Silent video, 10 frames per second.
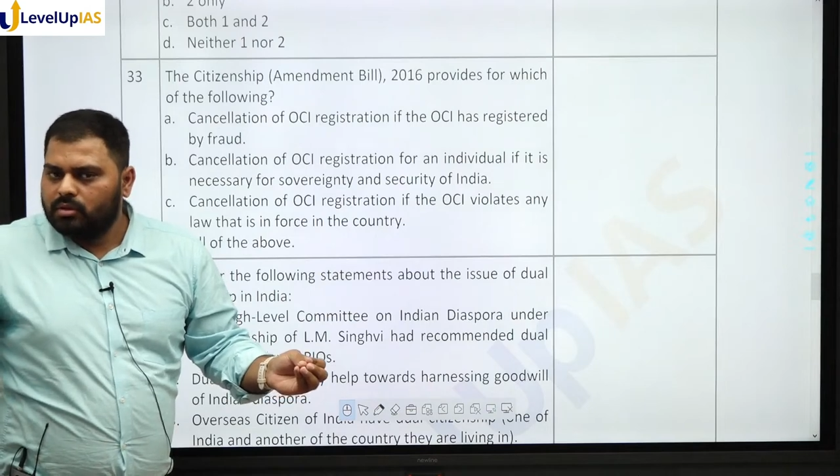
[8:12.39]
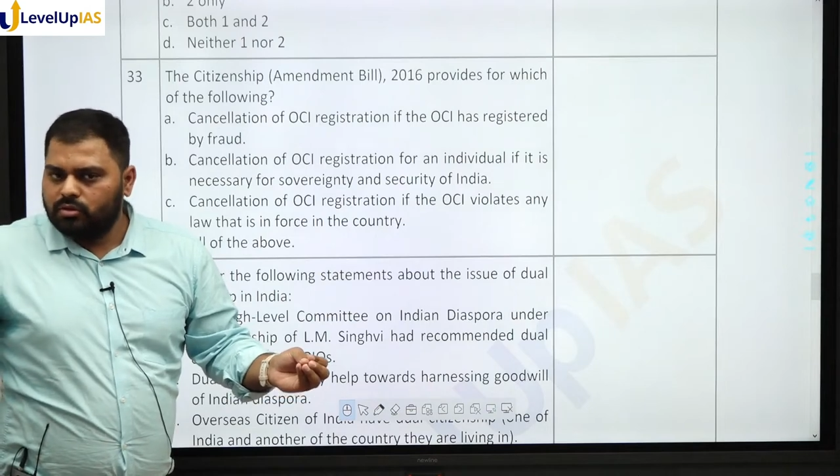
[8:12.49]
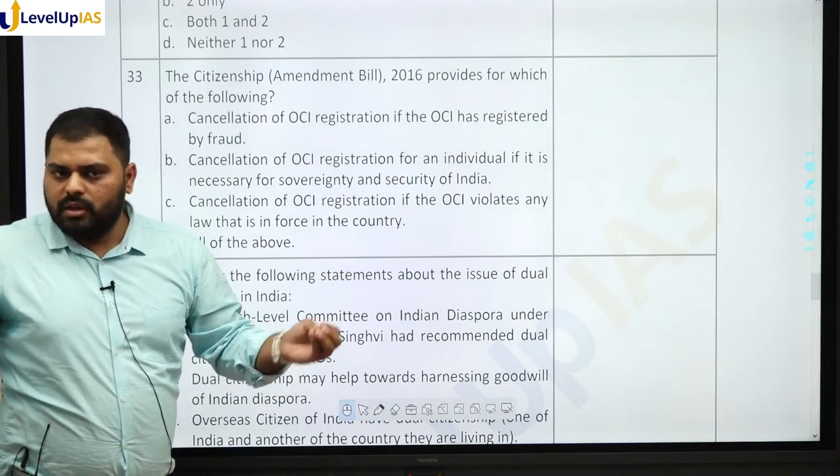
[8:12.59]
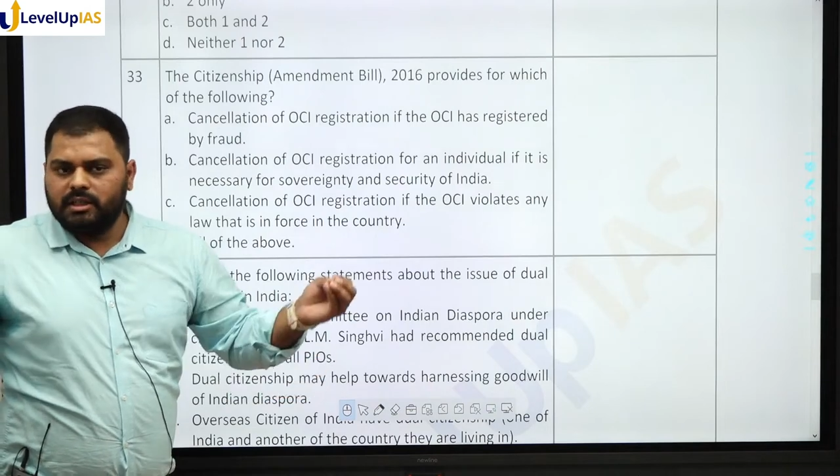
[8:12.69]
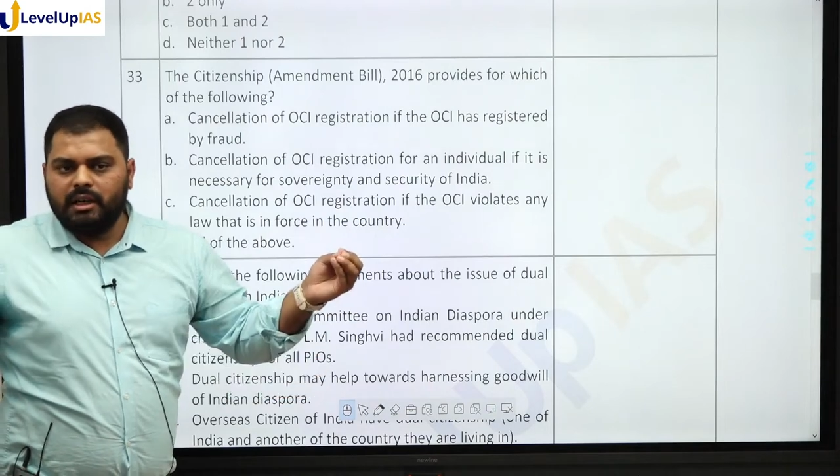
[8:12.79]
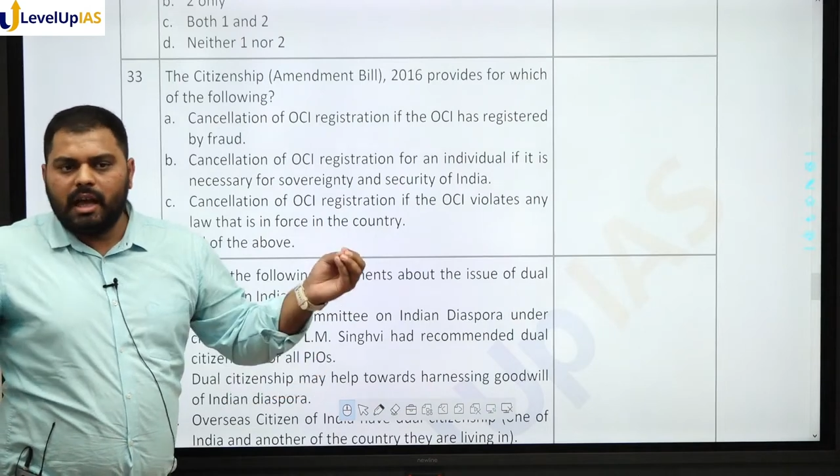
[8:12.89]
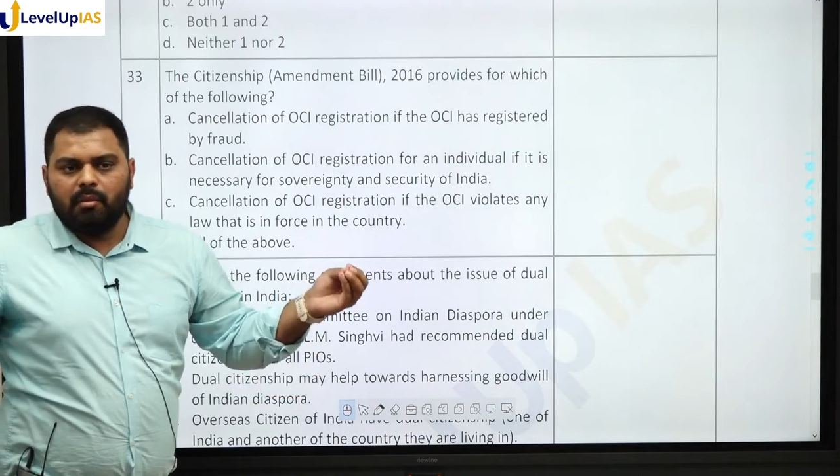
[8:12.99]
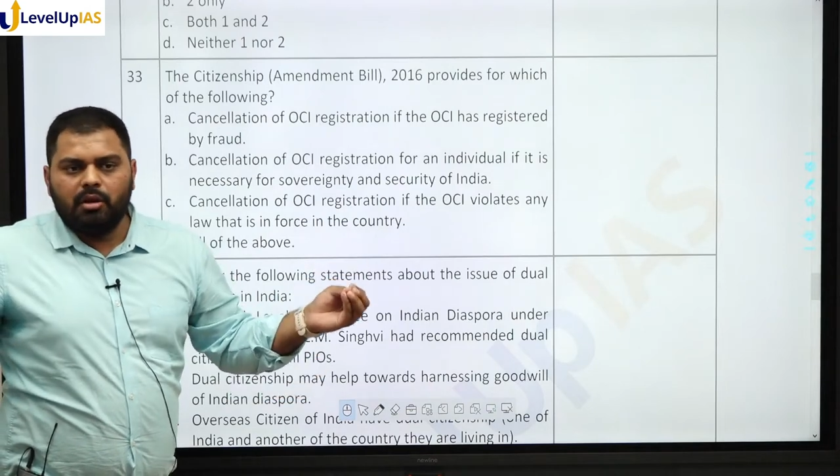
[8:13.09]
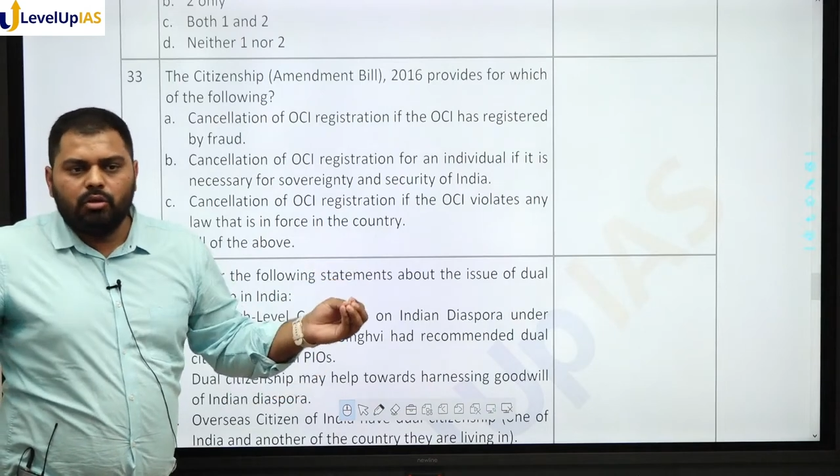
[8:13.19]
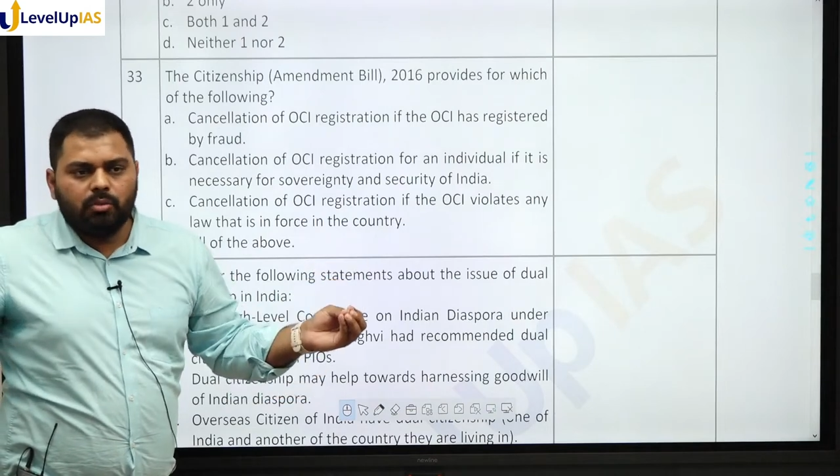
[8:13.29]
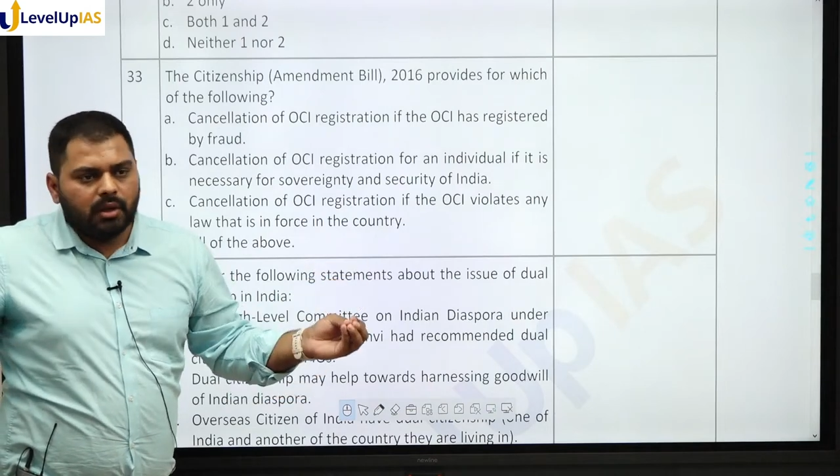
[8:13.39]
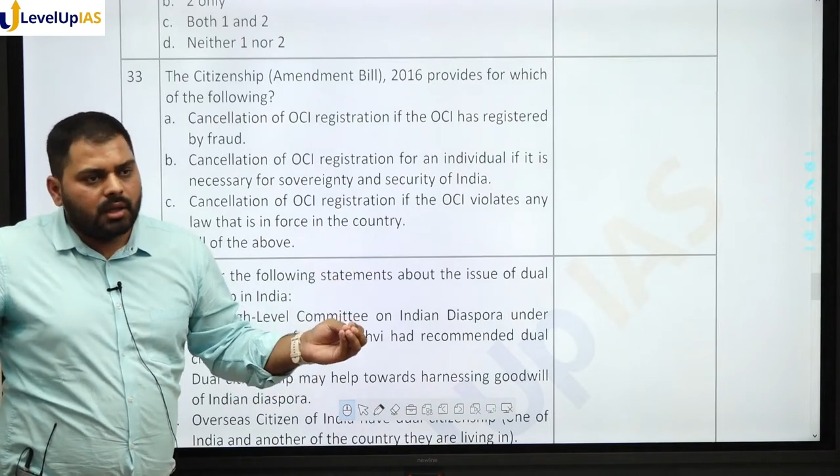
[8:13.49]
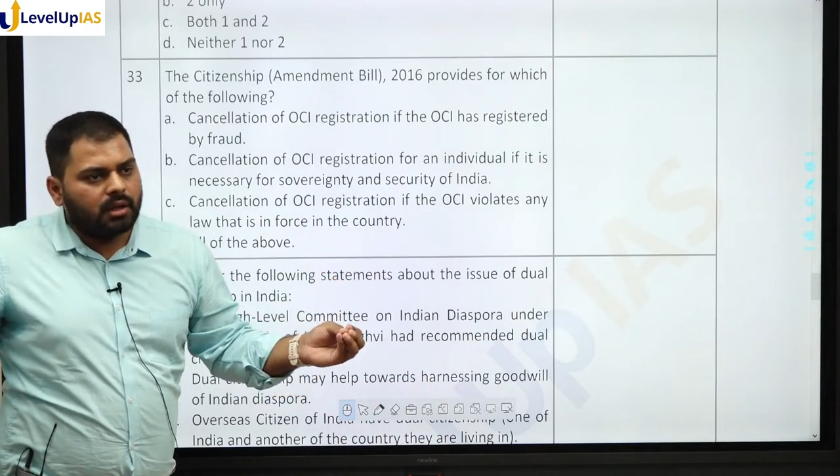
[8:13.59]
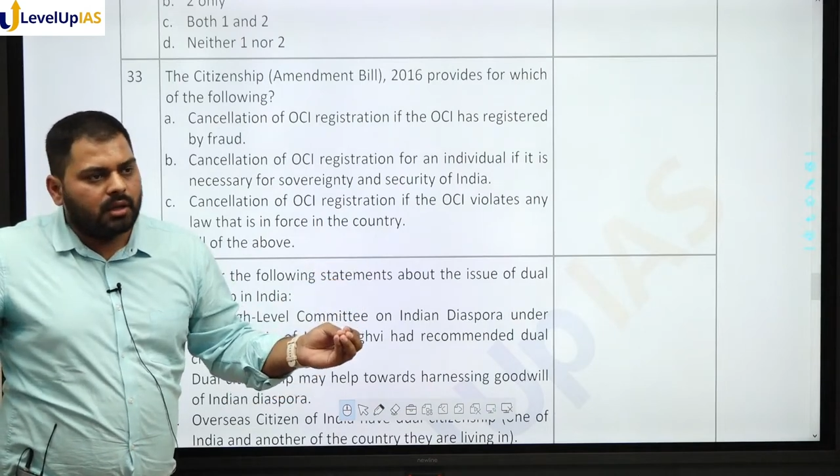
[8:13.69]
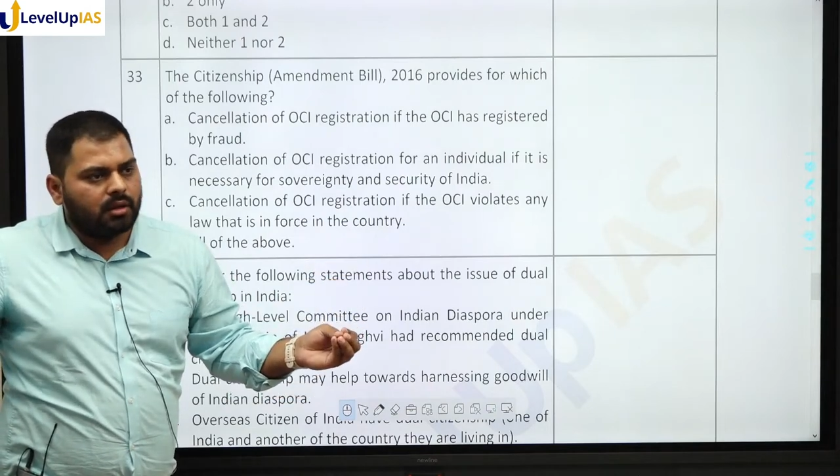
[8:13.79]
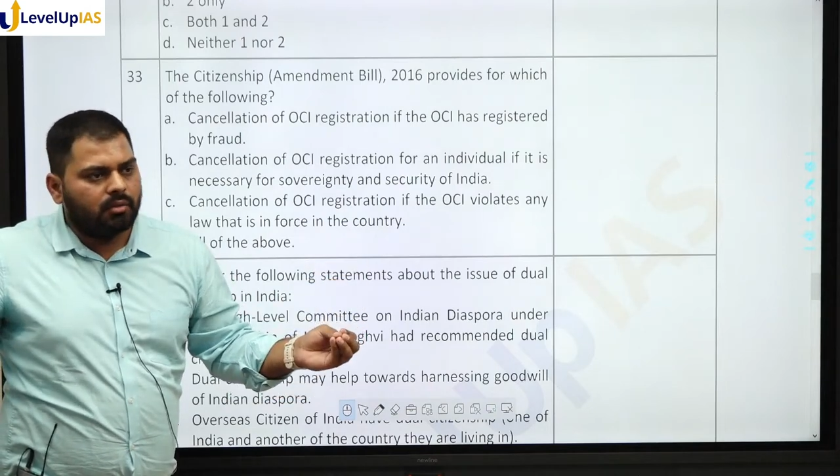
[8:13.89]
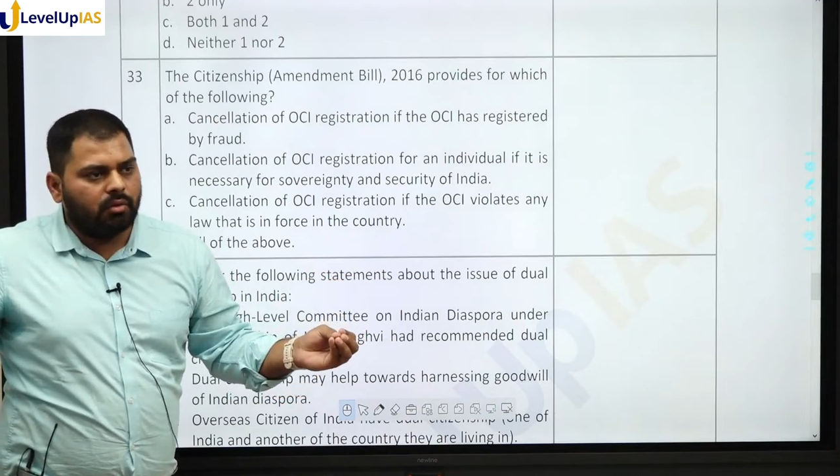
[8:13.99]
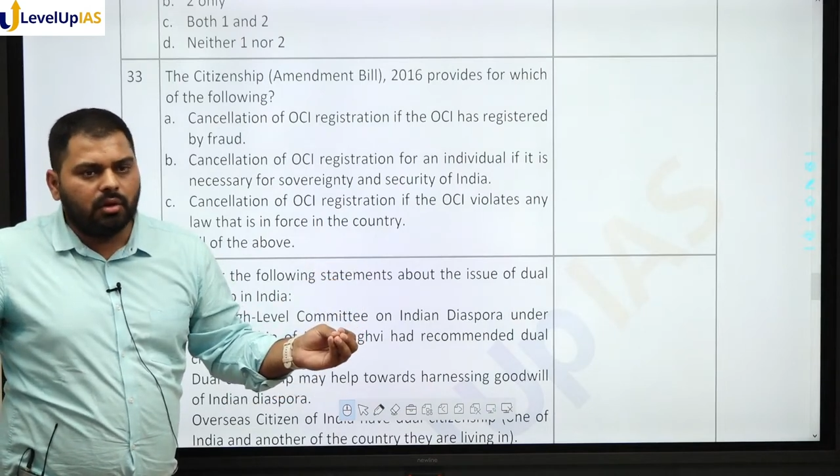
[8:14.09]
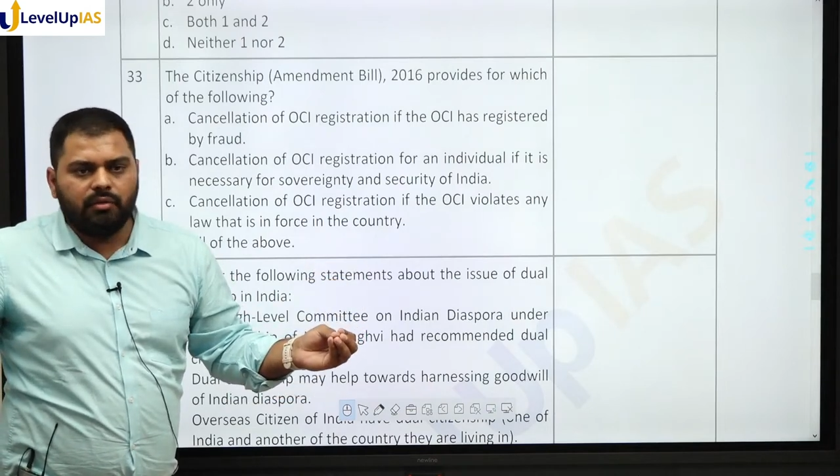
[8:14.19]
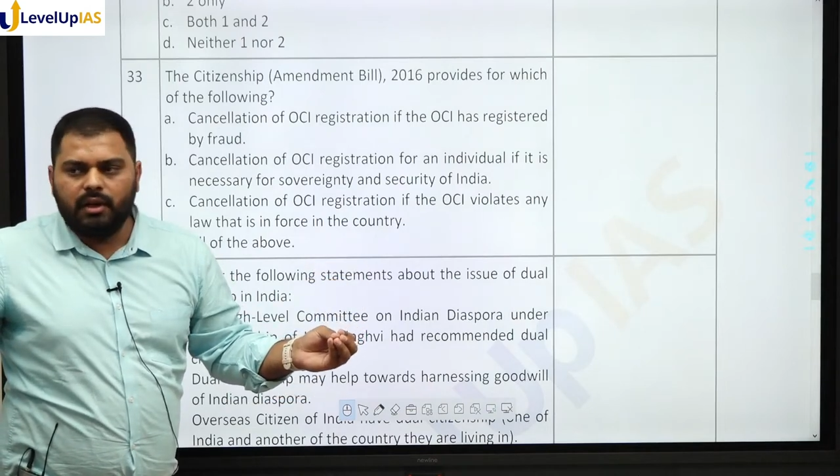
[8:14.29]
so is it liable to be
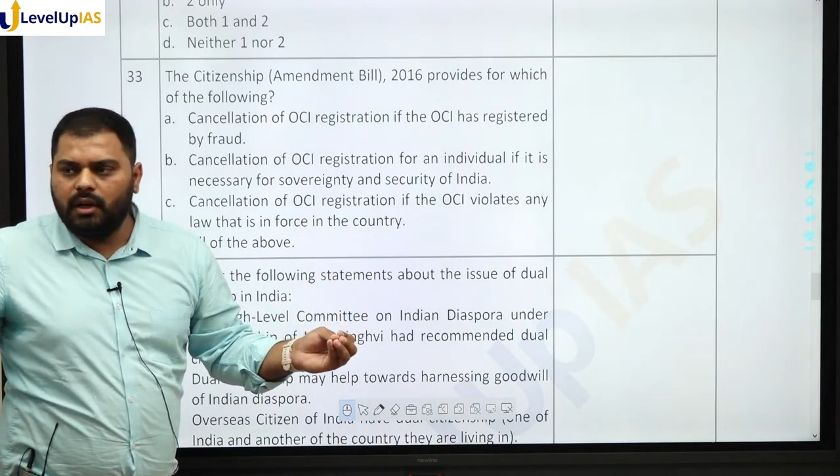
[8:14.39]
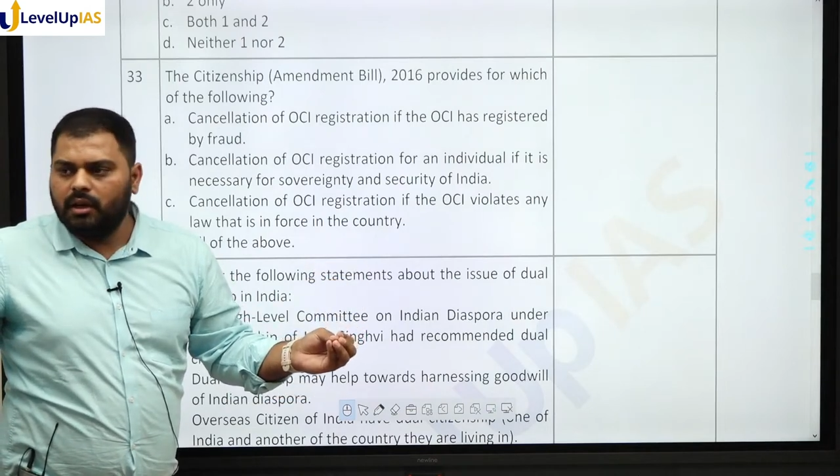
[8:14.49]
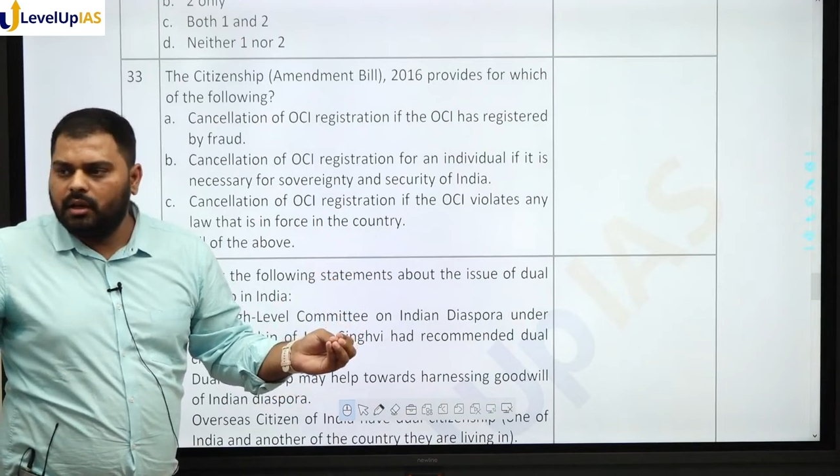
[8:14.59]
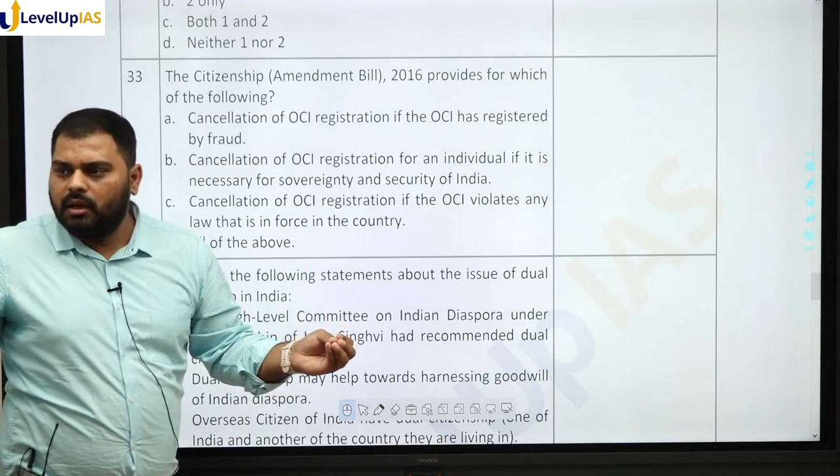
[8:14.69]
forfeited?